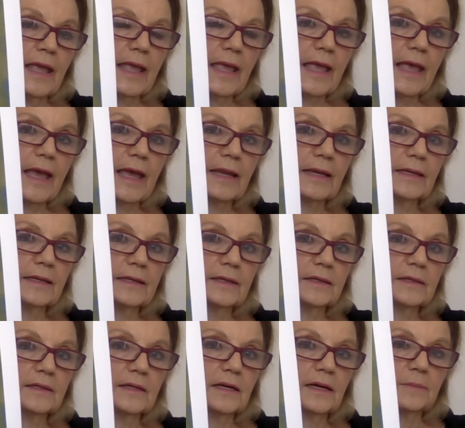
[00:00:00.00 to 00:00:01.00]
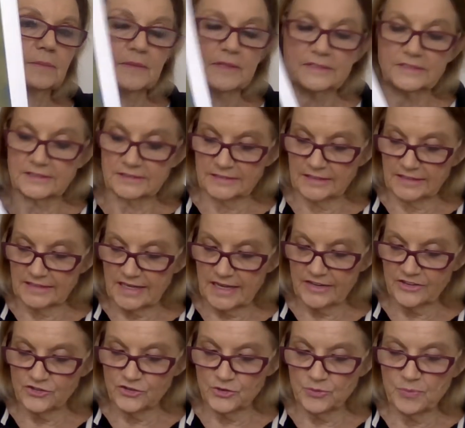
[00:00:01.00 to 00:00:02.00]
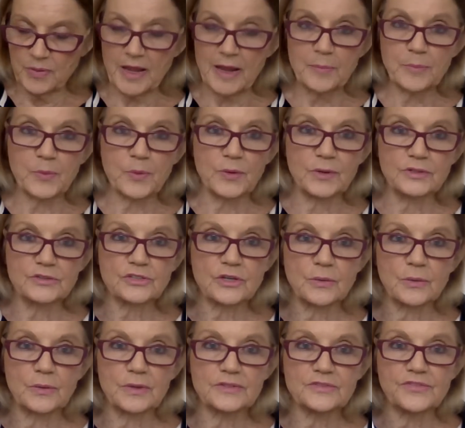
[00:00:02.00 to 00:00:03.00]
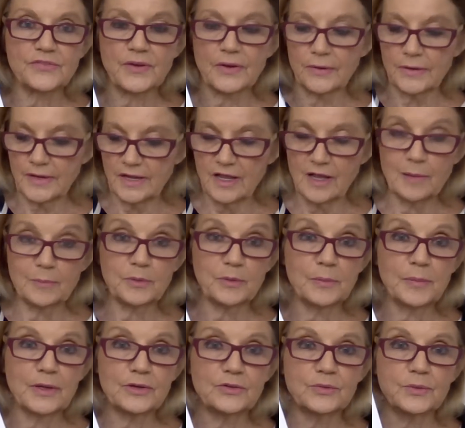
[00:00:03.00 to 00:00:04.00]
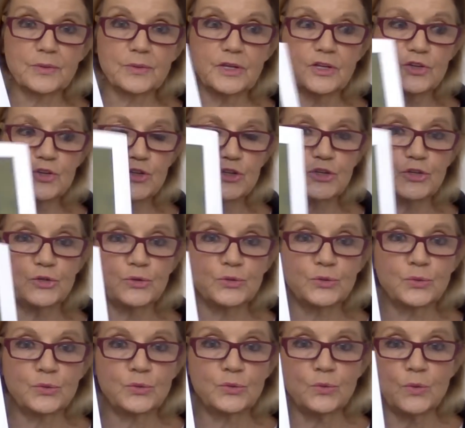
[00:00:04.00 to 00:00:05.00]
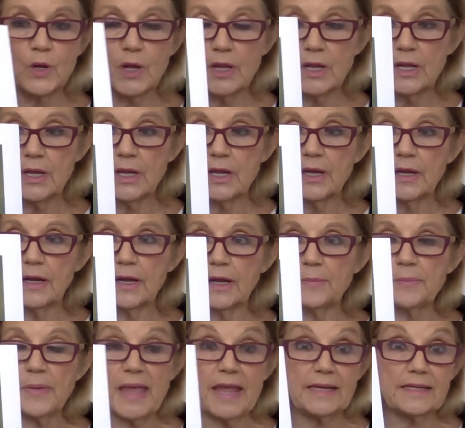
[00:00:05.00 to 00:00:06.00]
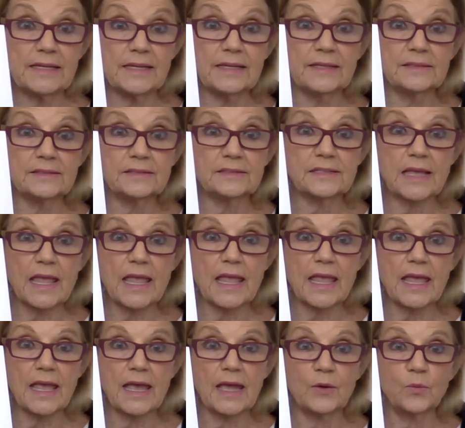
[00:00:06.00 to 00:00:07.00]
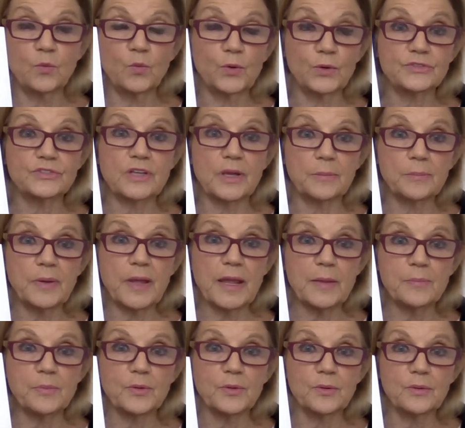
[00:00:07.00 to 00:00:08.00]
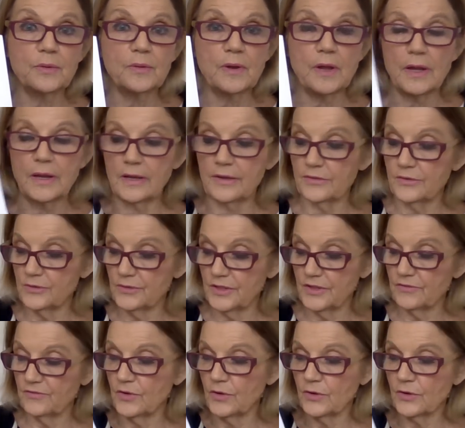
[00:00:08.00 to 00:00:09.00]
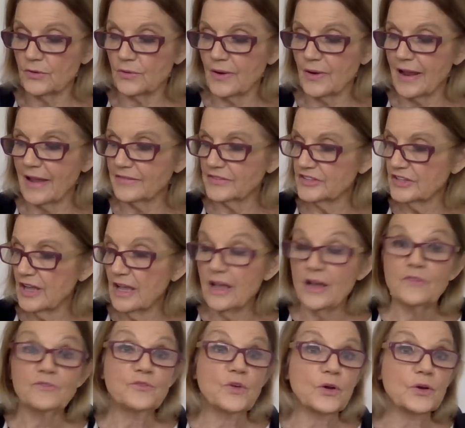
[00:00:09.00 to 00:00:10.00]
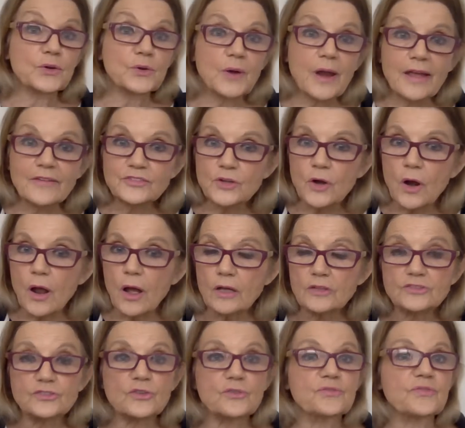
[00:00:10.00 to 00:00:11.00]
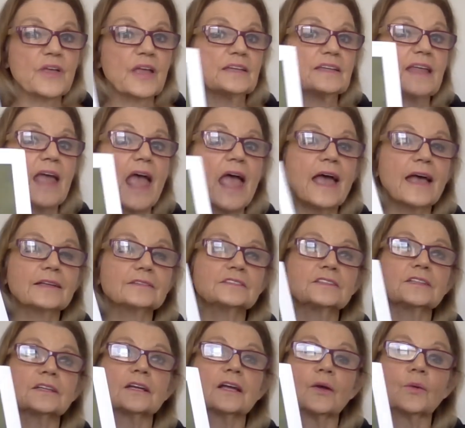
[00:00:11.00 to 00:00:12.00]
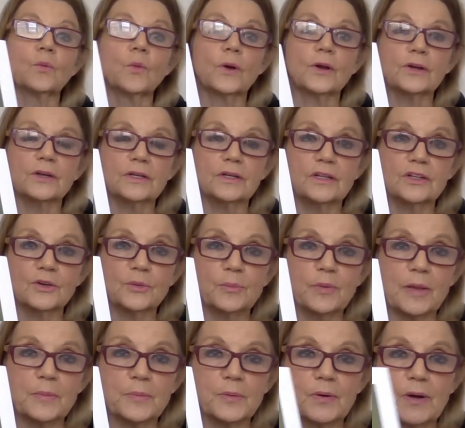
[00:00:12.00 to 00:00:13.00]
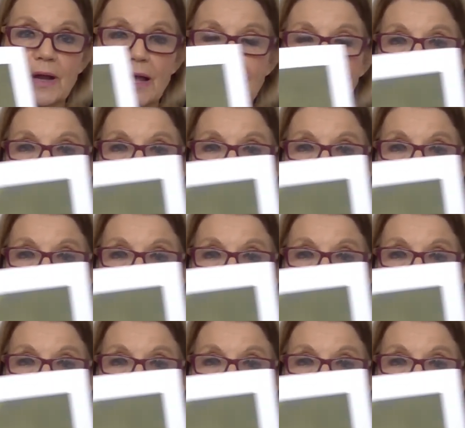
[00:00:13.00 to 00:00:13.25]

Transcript: And this is a textured paper, so it's very complementary to paintings and works on paper other than photographs. Photographs are also fantastic on watercolor paper.